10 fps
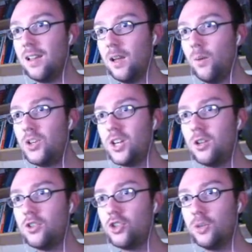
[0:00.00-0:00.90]
I wish I
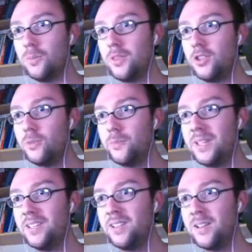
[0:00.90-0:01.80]
couldn't jump. The
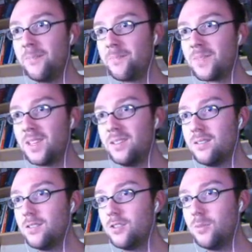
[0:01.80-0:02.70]
jumping
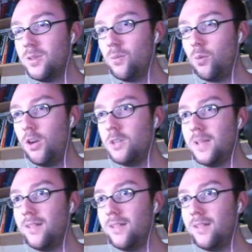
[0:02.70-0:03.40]
worries me.